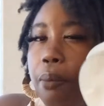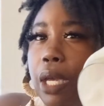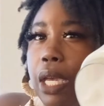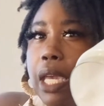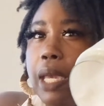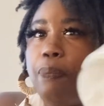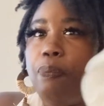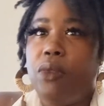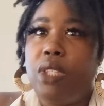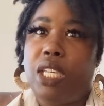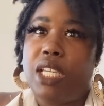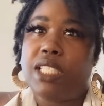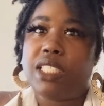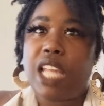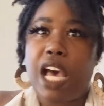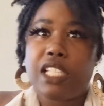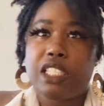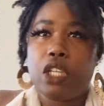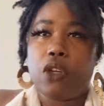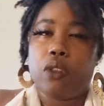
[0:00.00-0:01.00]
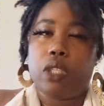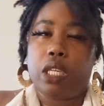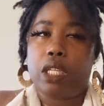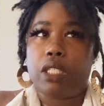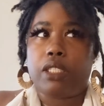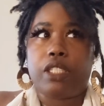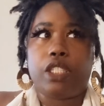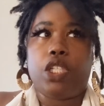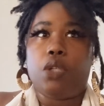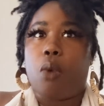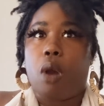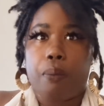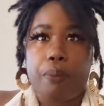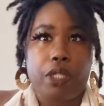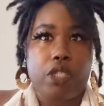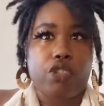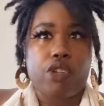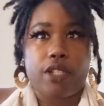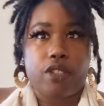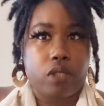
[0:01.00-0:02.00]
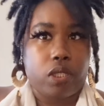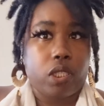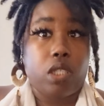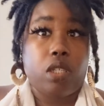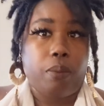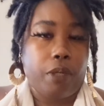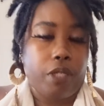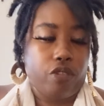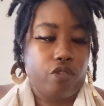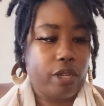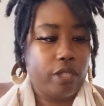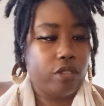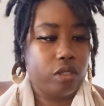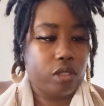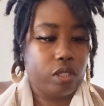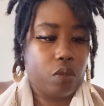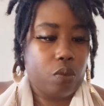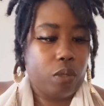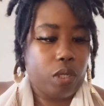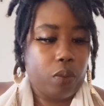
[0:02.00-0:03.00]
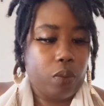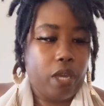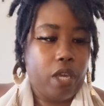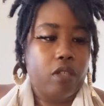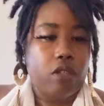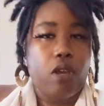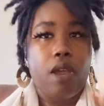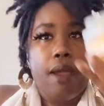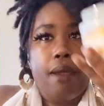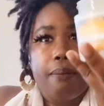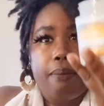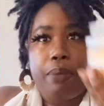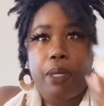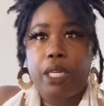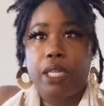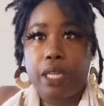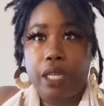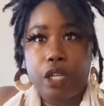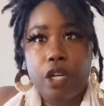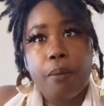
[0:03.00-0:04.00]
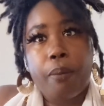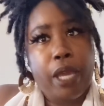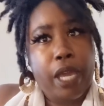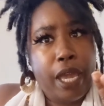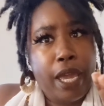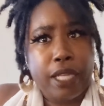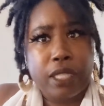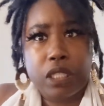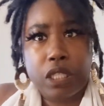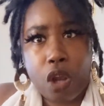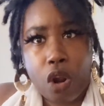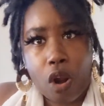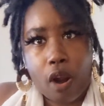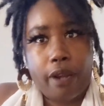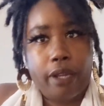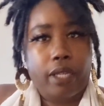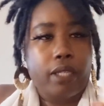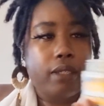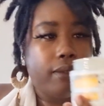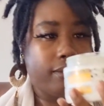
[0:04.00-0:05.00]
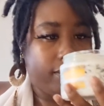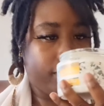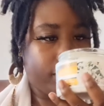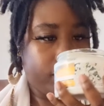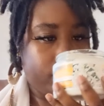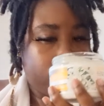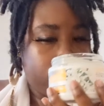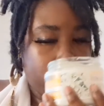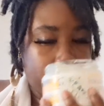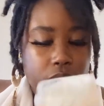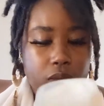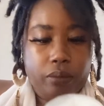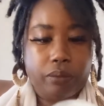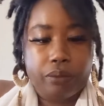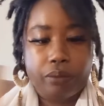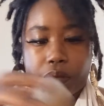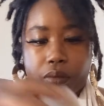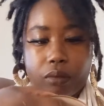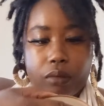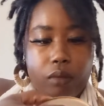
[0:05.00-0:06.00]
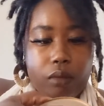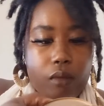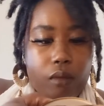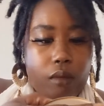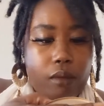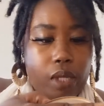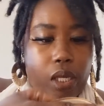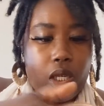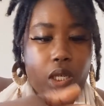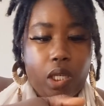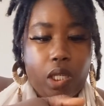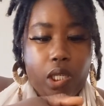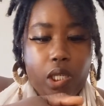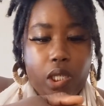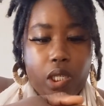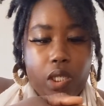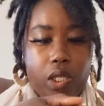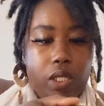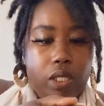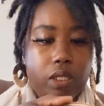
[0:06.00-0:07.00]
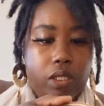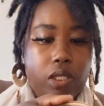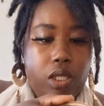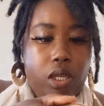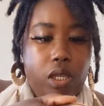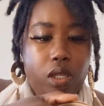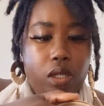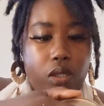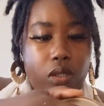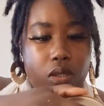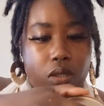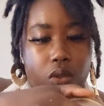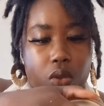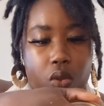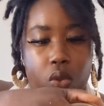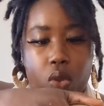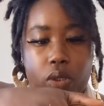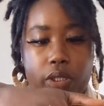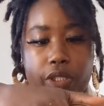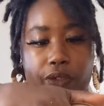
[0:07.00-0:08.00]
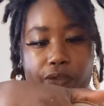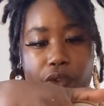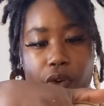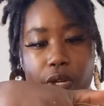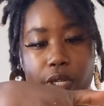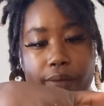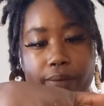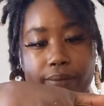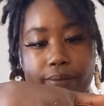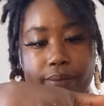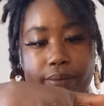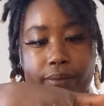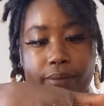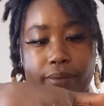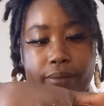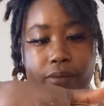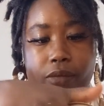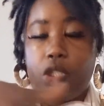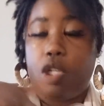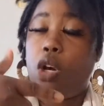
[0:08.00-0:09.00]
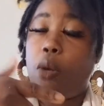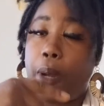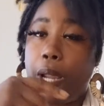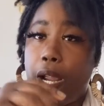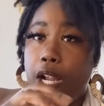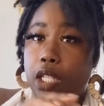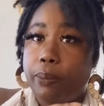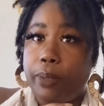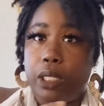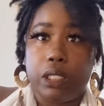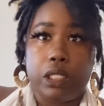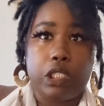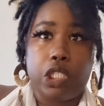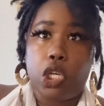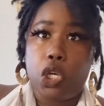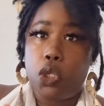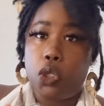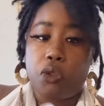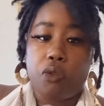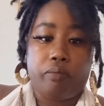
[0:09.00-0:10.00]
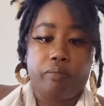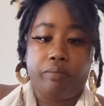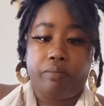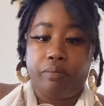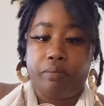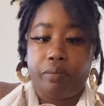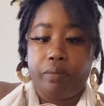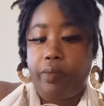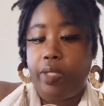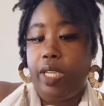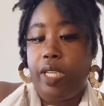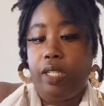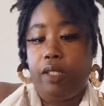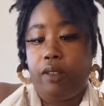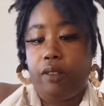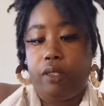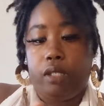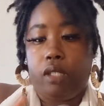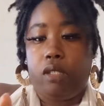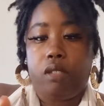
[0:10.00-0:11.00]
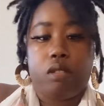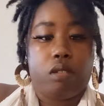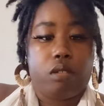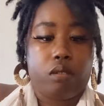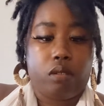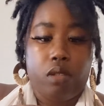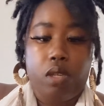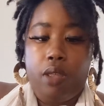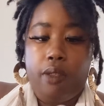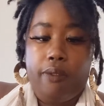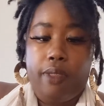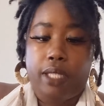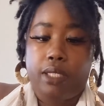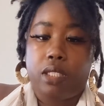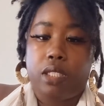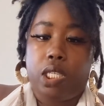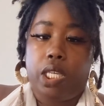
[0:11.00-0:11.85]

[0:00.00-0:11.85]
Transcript: but it's not so thick until it won't penetrate your skin it penetrates your skin real well pick it up at Target. And it is cruelty free. No parabens, no anything. That's,